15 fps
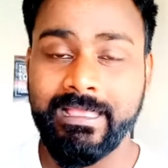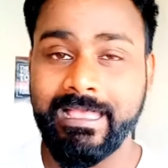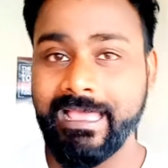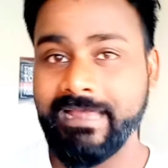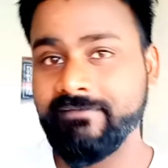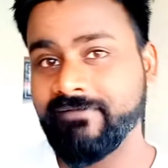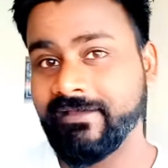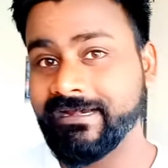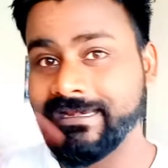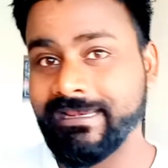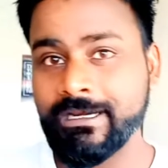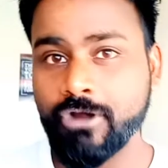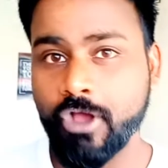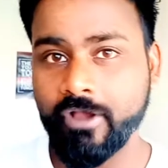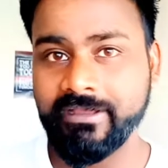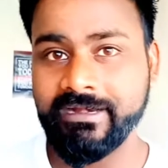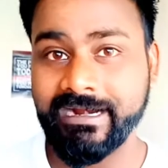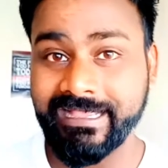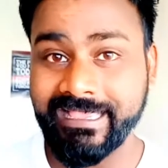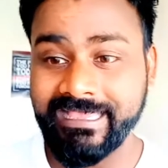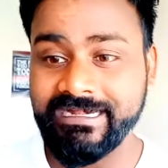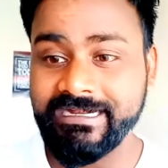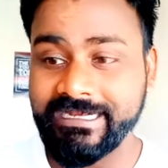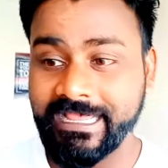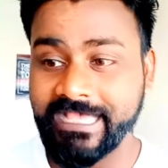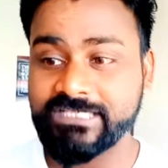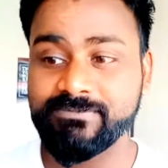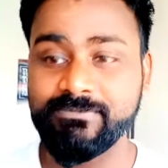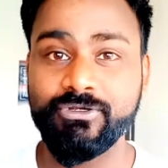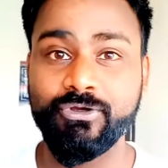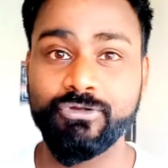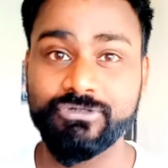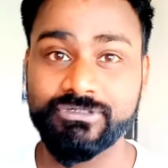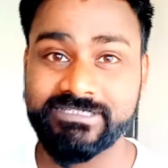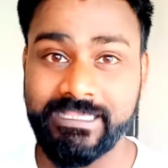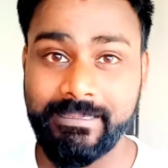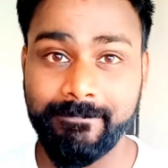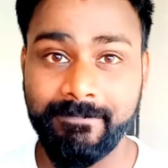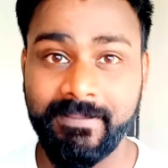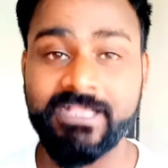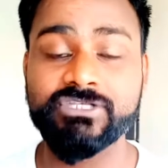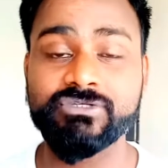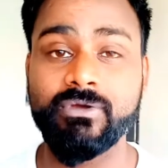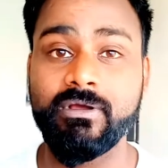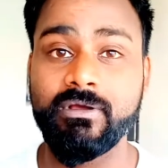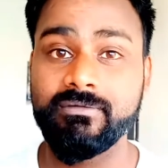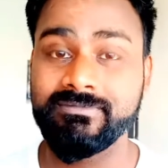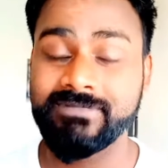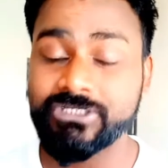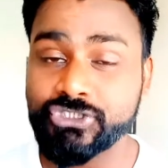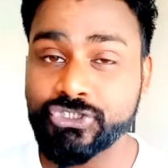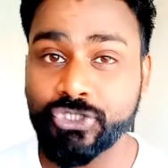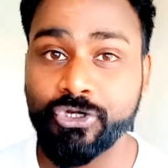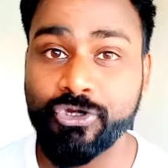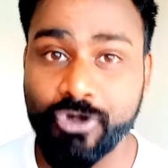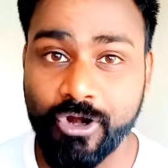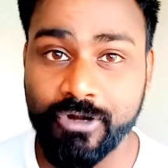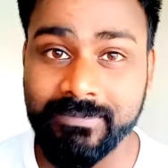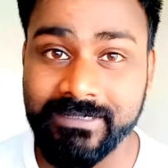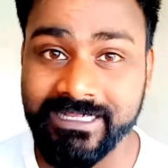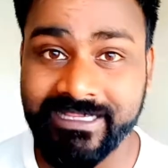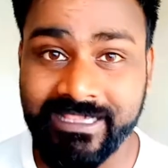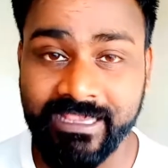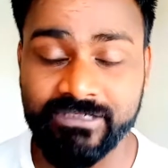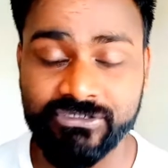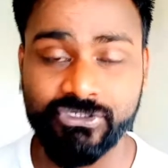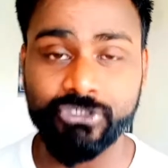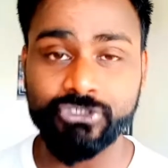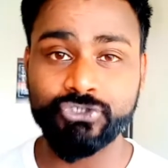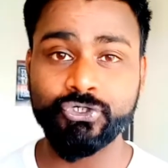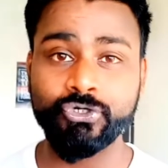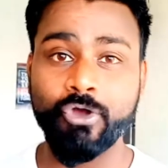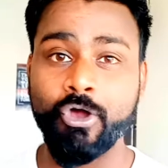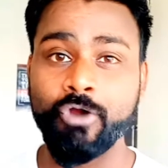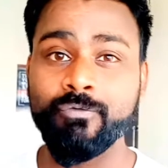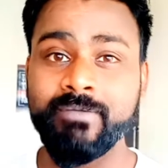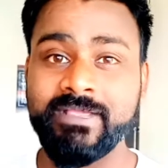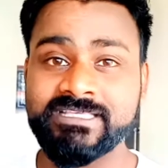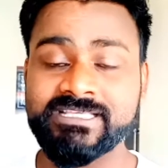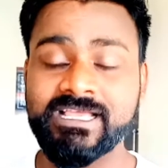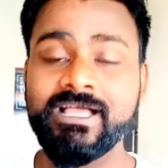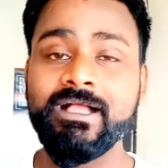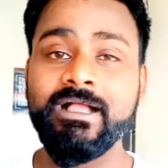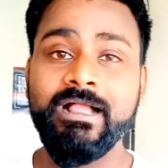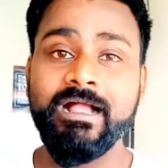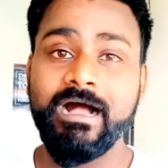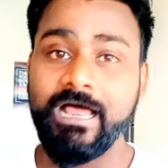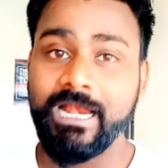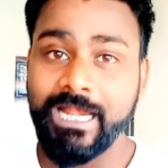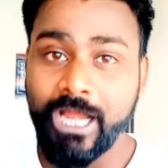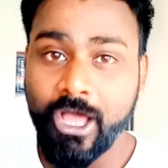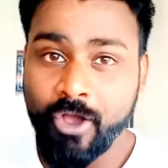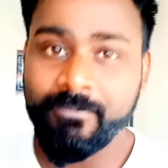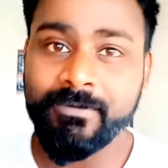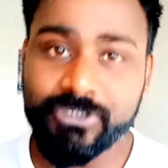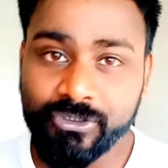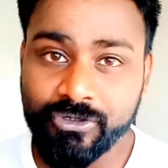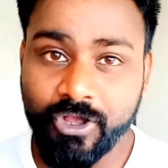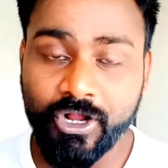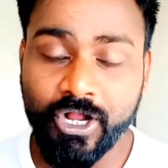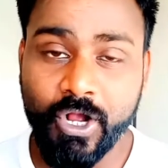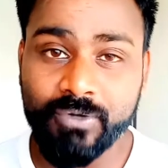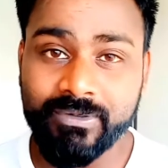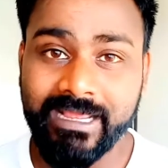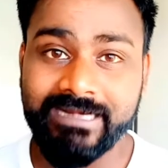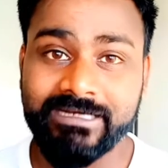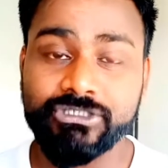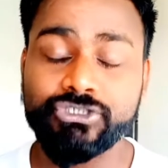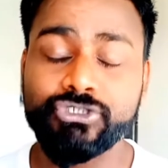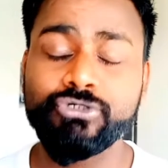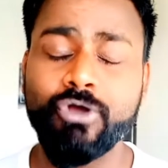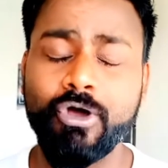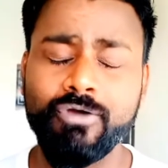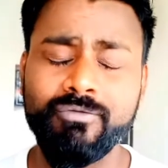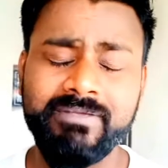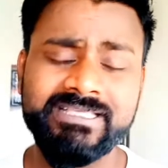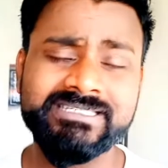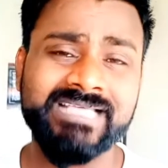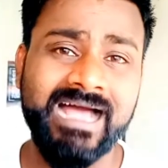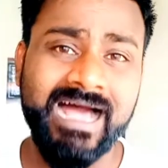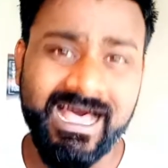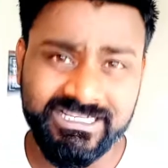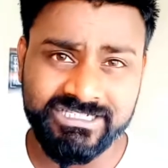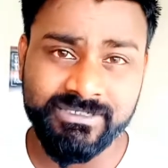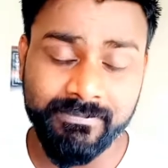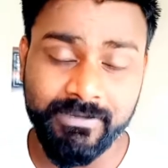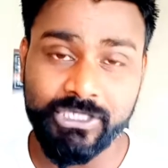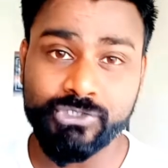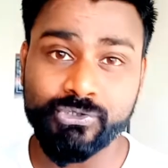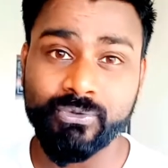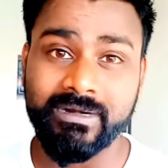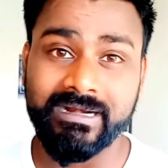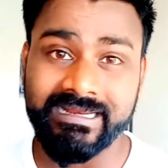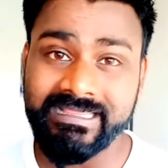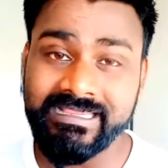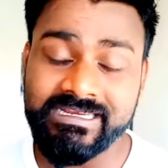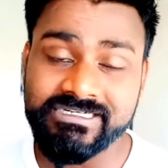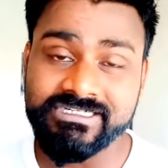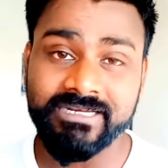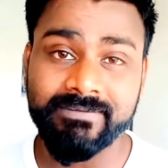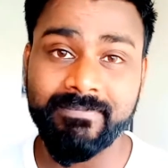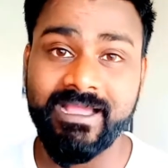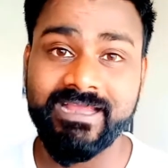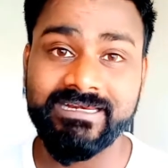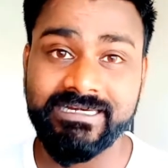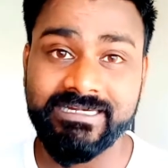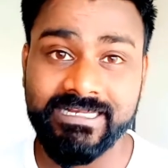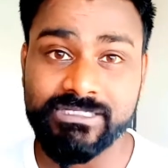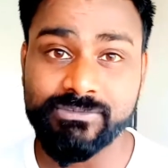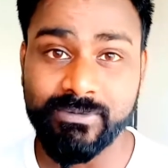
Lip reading: and if I re-log in again, it takes me on the same page. This should not be the case. It should always allow me to log out, and it should always ask me to re-enter my details